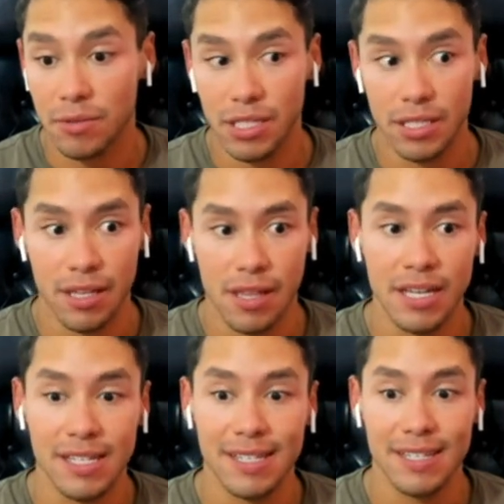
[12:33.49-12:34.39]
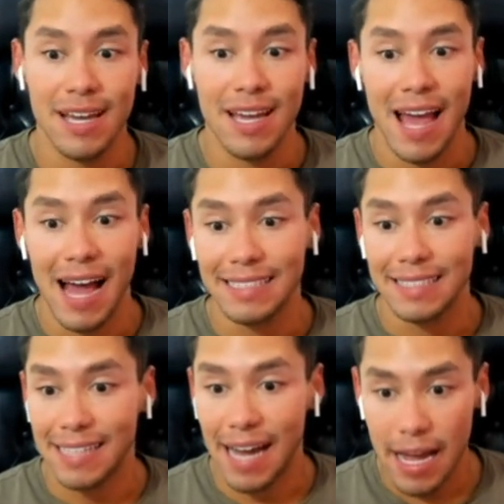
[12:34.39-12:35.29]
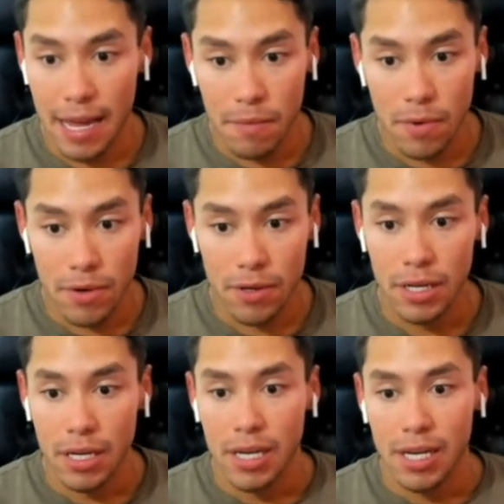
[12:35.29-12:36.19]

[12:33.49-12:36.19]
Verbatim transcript: which I think is a diamond